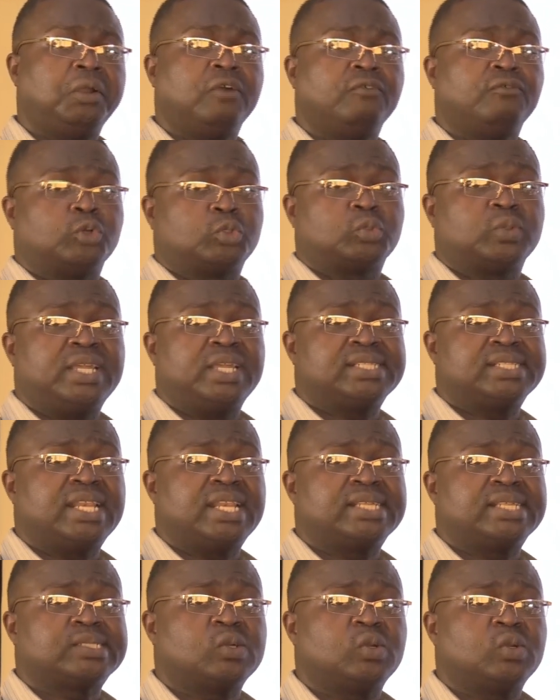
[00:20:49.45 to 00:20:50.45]
For today's
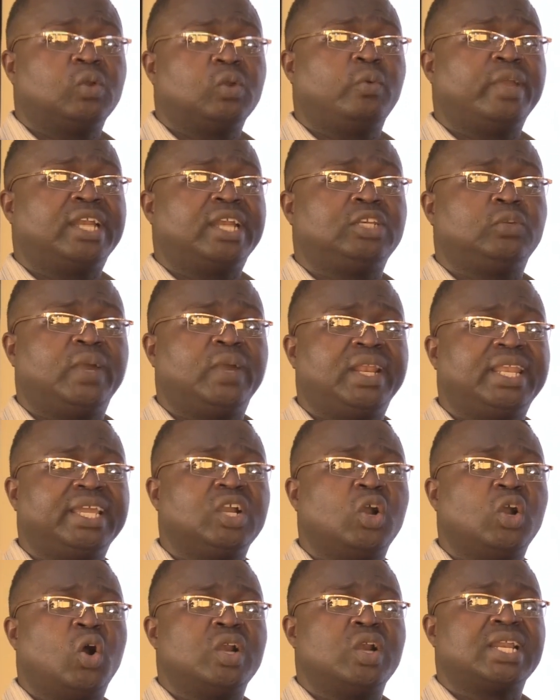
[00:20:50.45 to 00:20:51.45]
lesson, we are
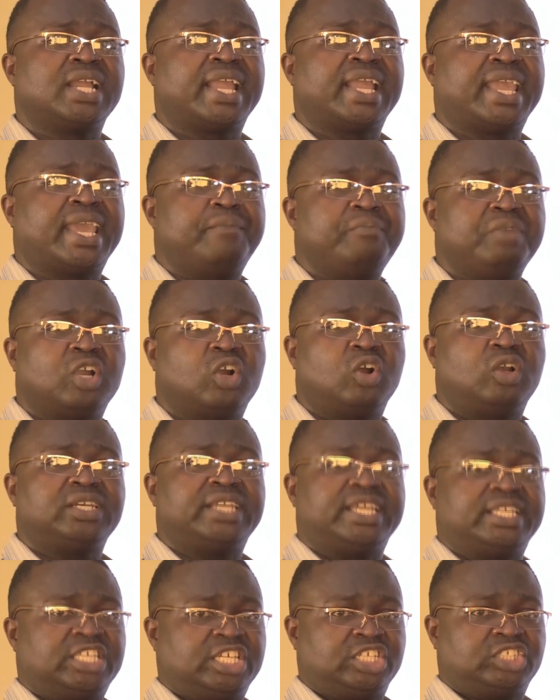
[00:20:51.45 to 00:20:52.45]
dwelling on chemical
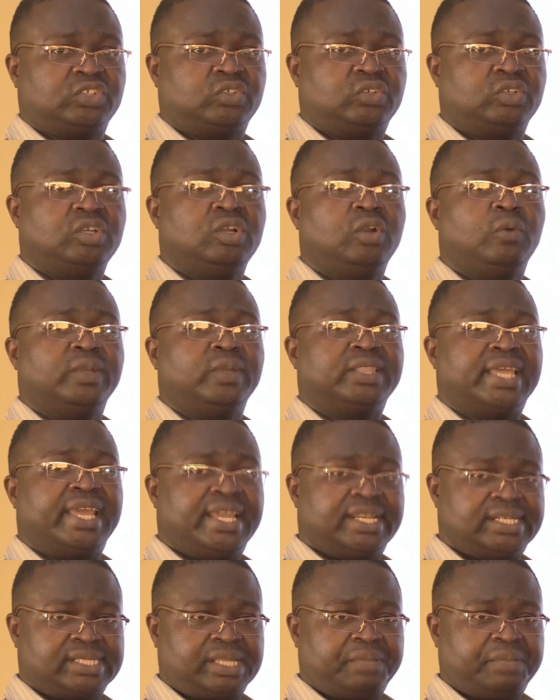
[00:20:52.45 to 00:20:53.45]
digestion with
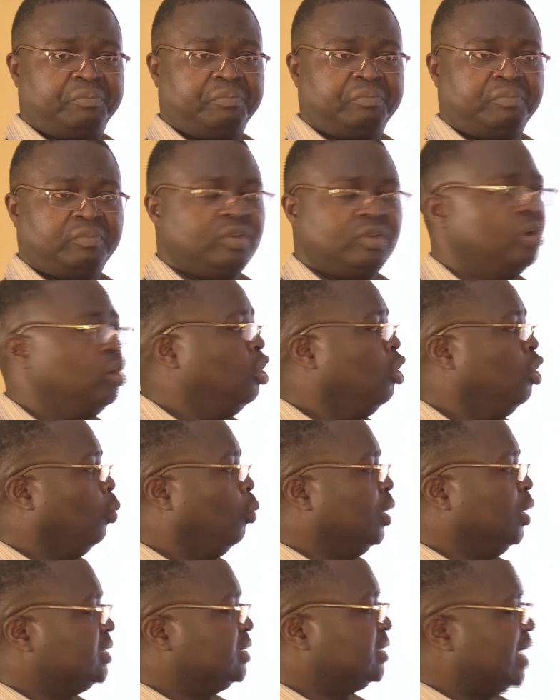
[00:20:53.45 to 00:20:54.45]
enzyme,
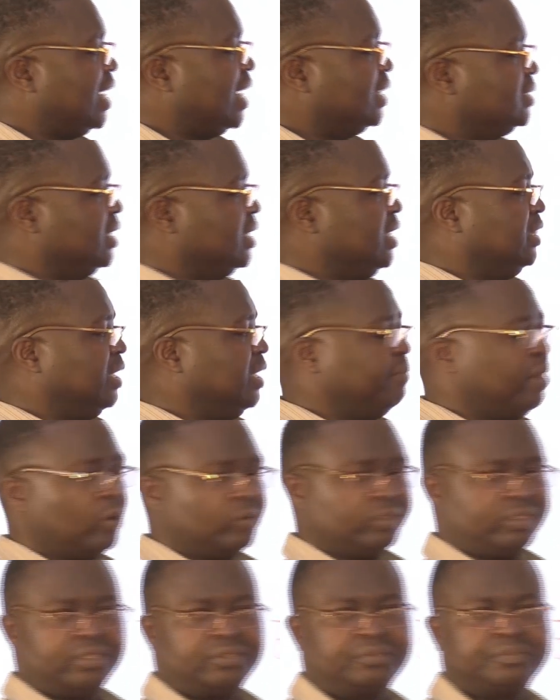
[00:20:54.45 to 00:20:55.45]
which starts in the mouth.